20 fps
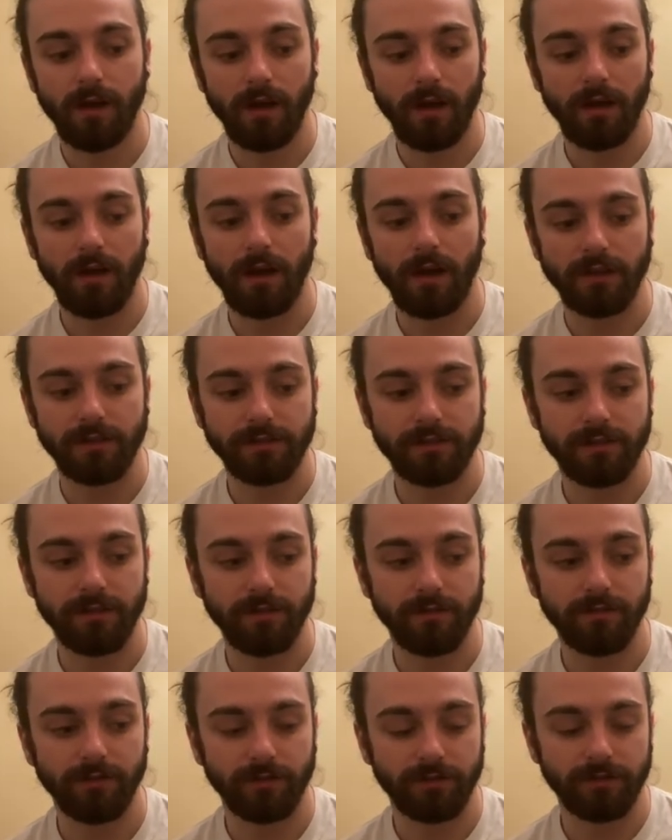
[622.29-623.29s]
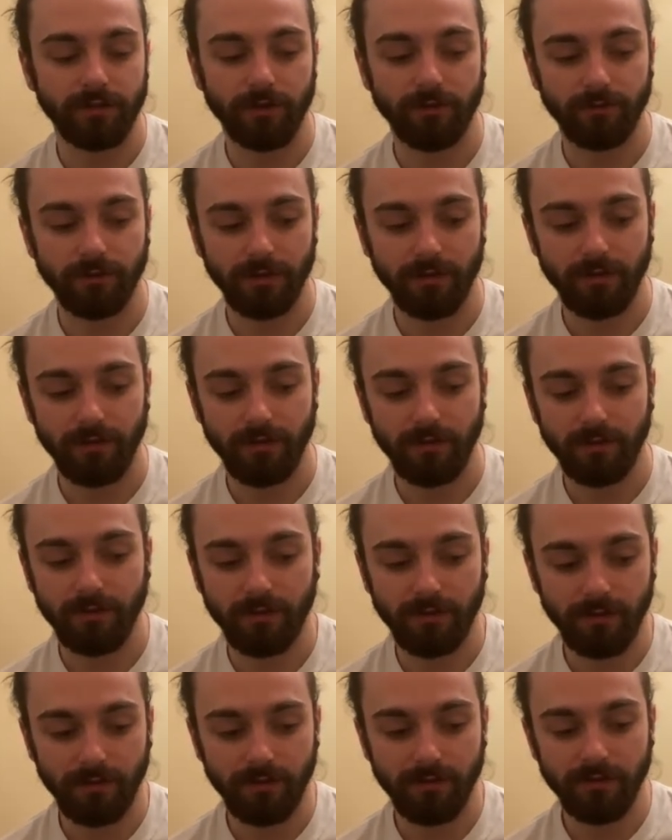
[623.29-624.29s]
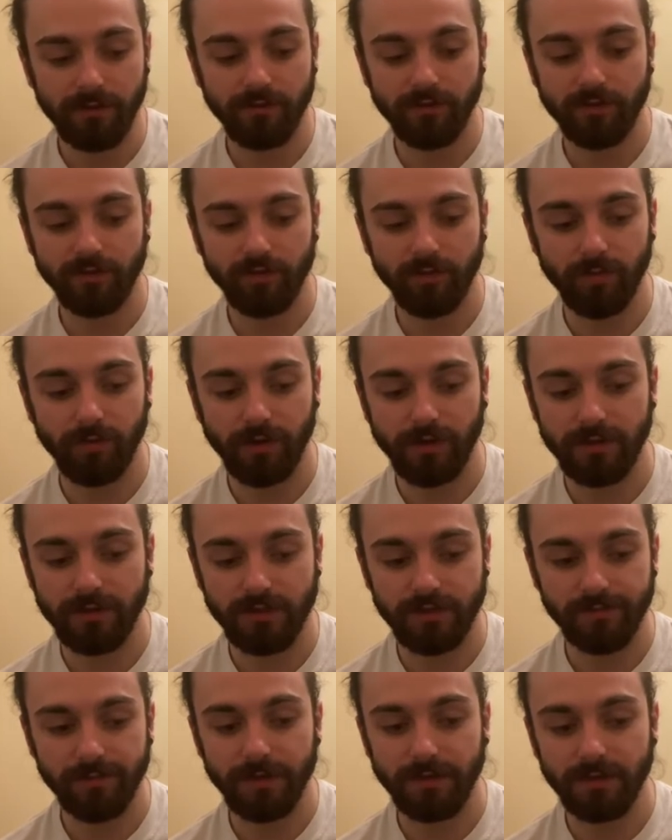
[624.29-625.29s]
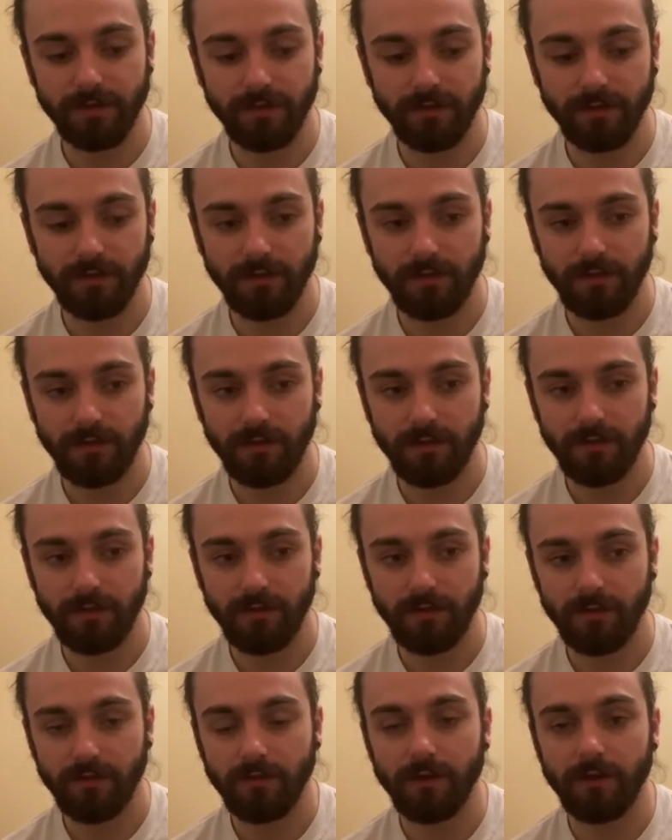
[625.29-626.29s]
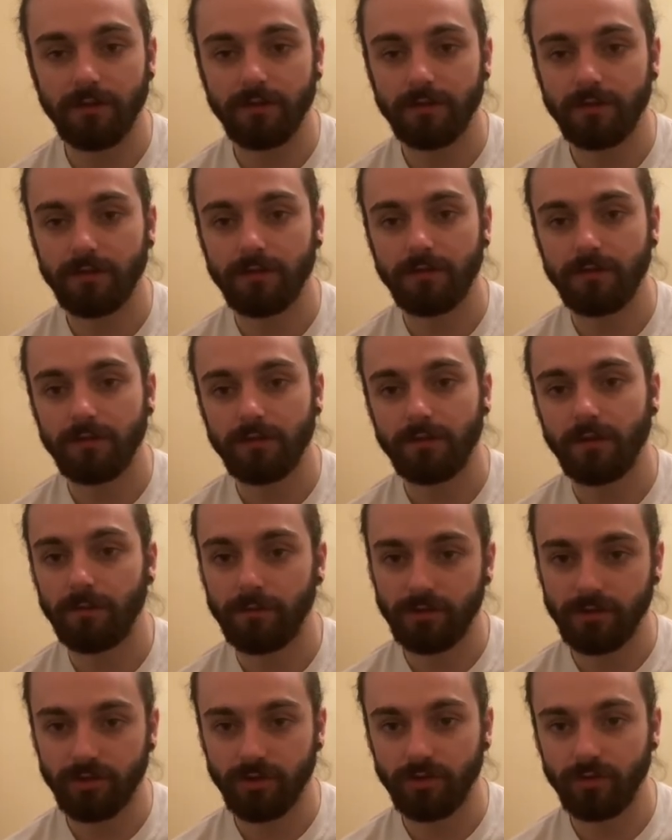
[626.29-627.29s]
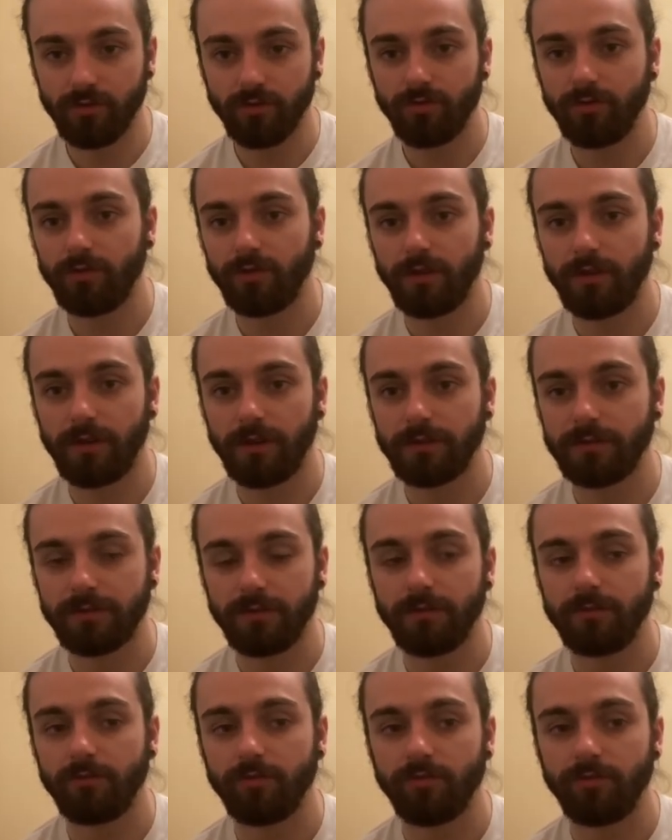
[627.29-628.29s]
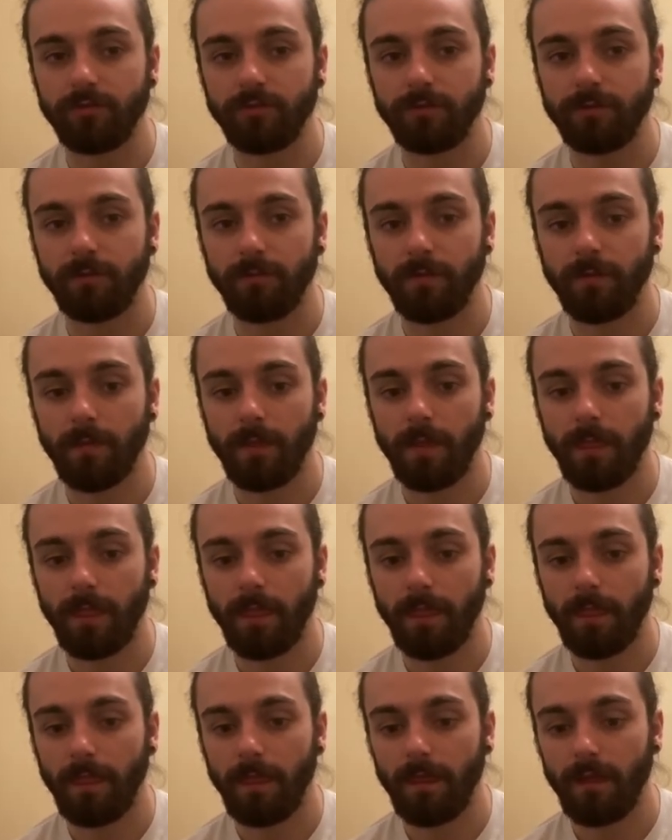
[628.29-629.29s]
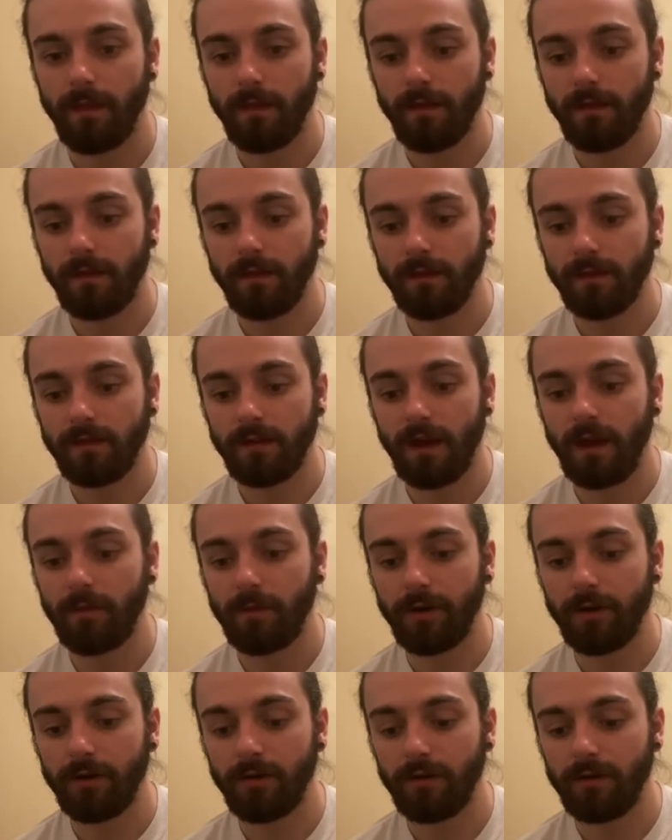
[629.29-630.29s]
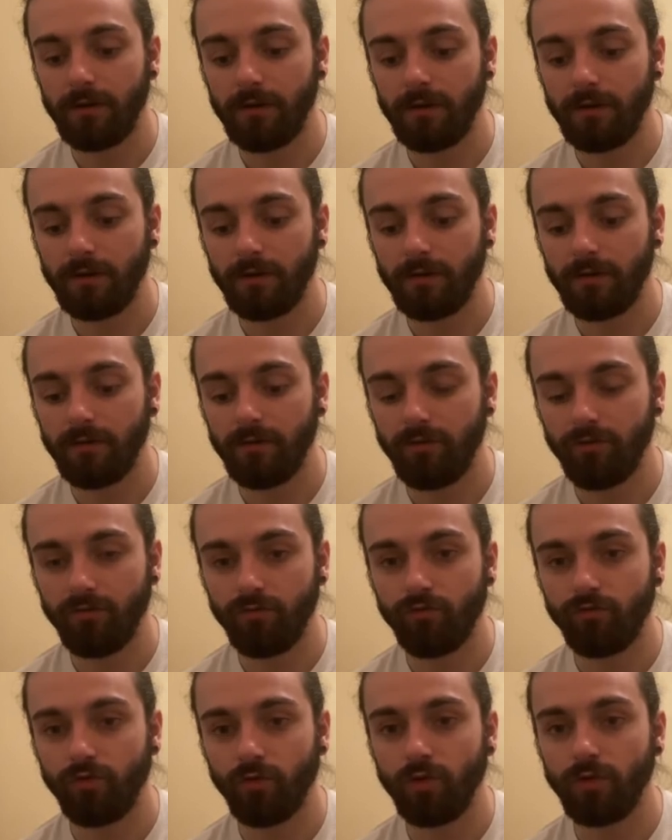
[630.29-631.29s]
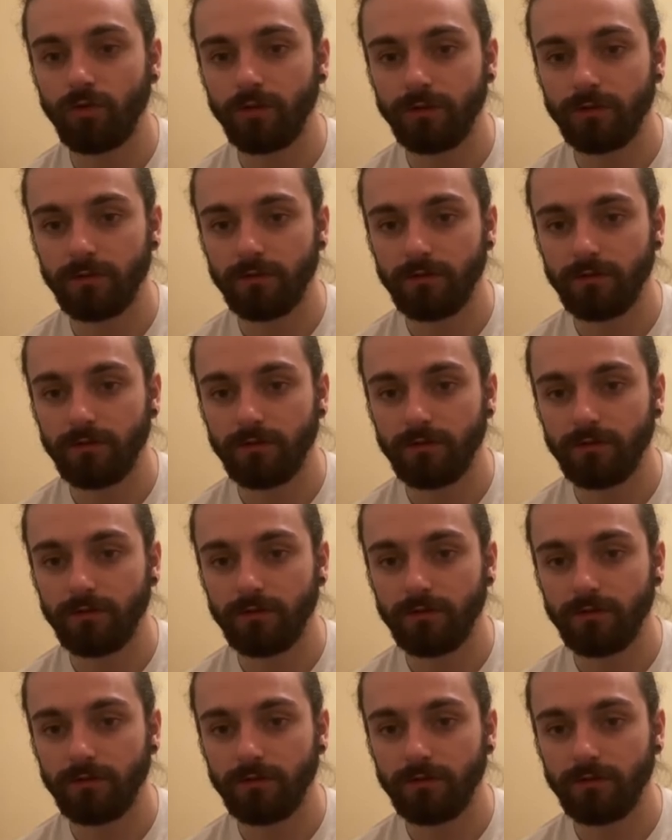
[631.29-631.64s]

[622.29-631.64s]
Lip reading: Ask for sound. You should reply speed, right? That means that you know that that sound's rolling. Camera, rolling.